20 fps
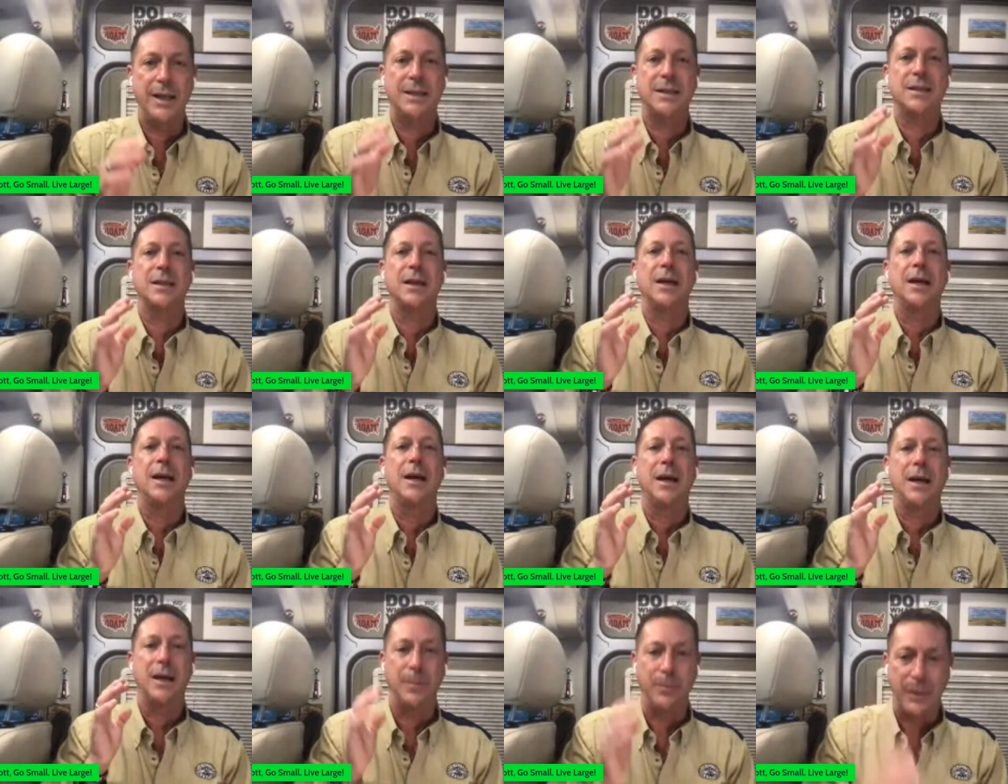It's
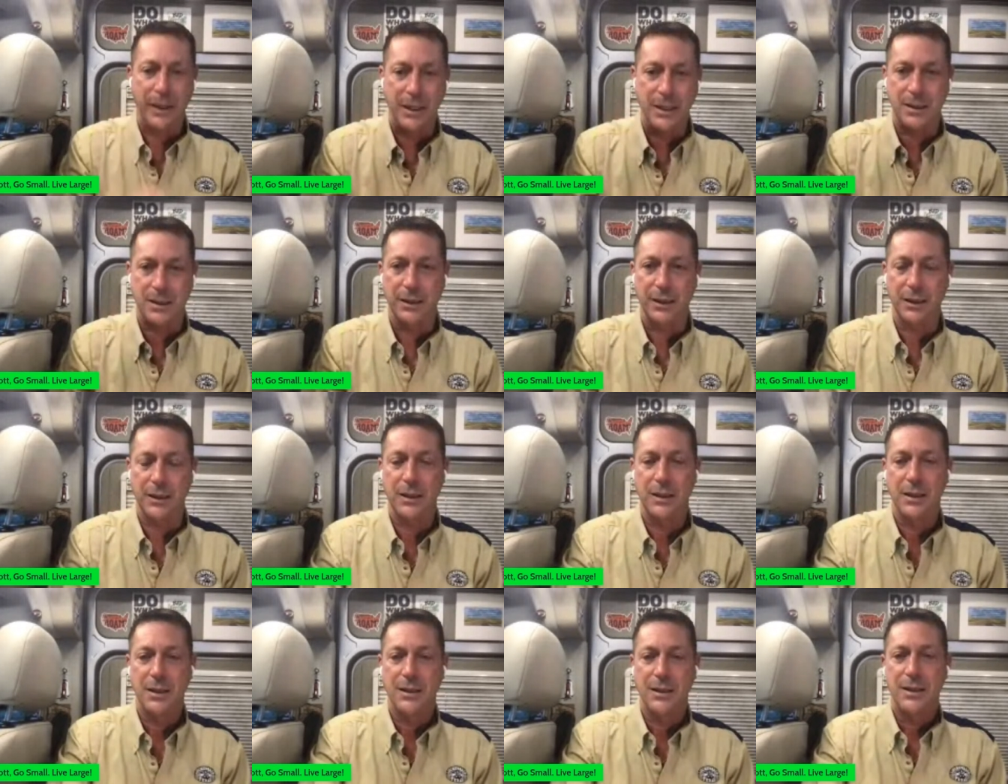amazing.
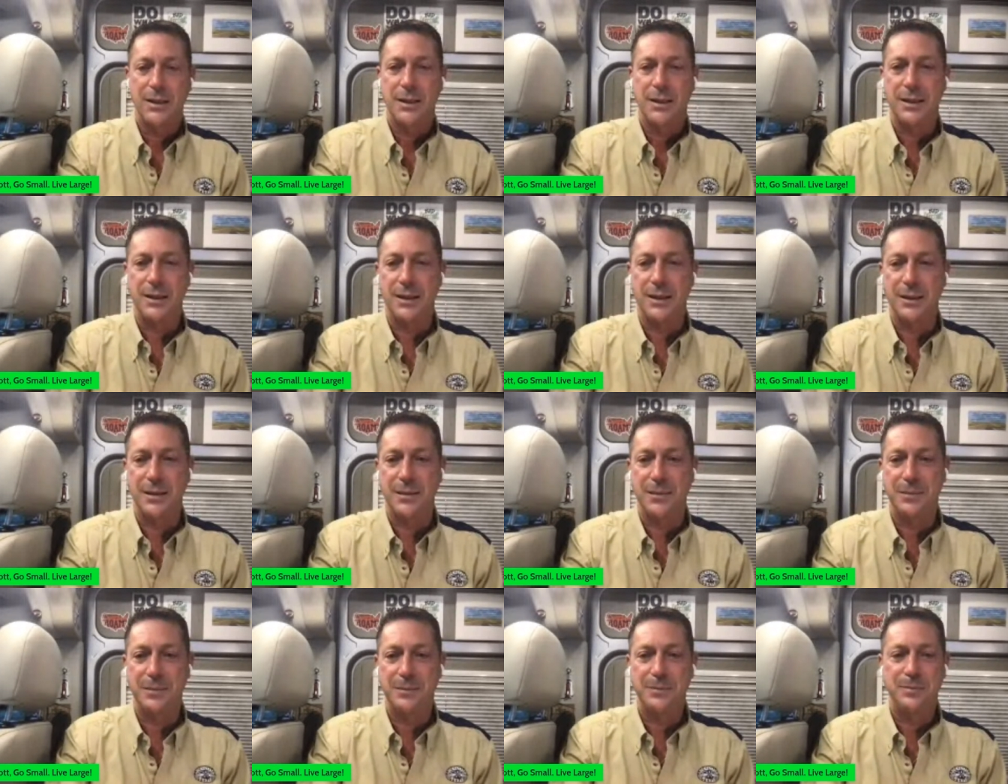
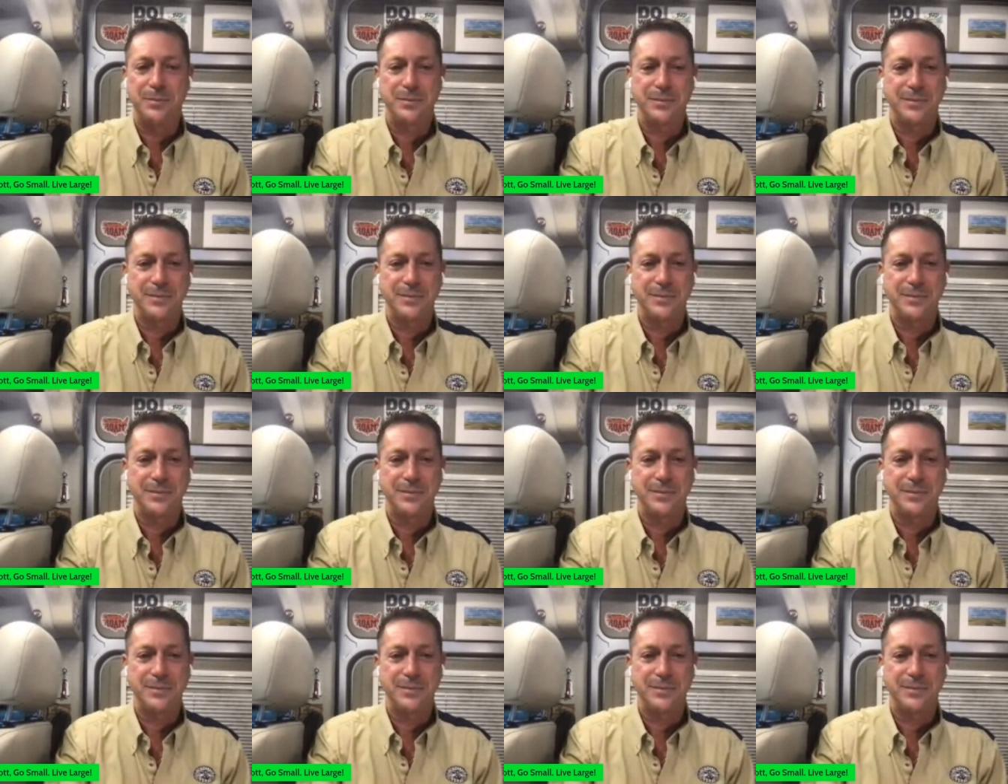Um,